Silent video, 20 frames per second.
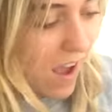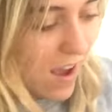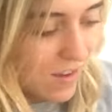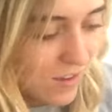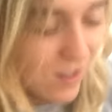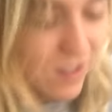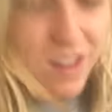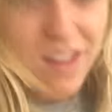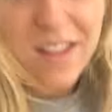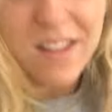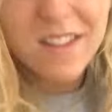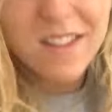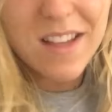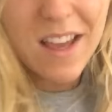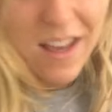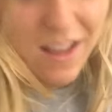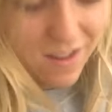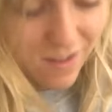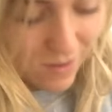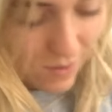actually
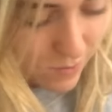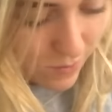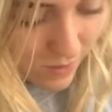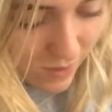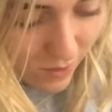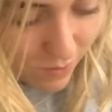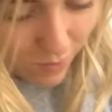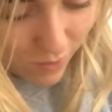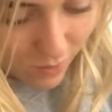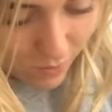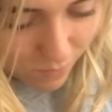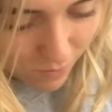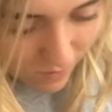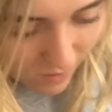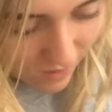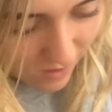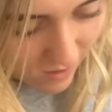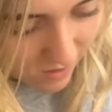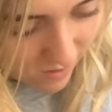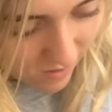sings when you open
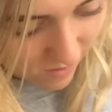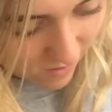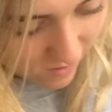it.